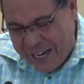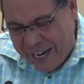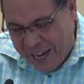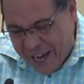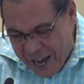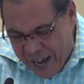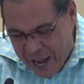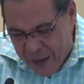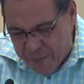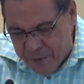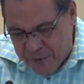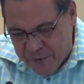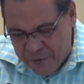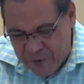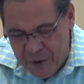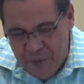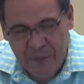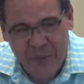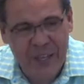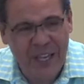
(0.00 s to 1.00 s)
cups
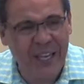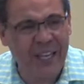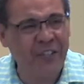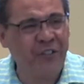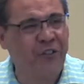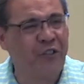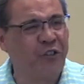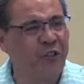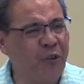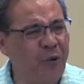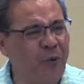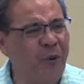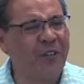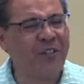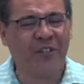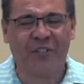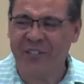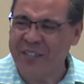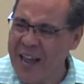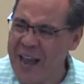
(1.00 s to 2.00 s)
from the
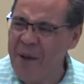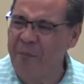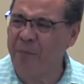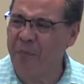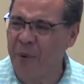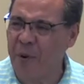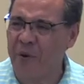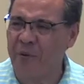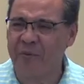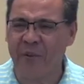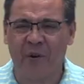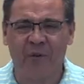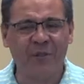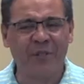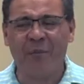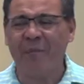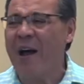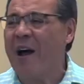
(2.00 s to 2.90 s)
Jewish temple. There was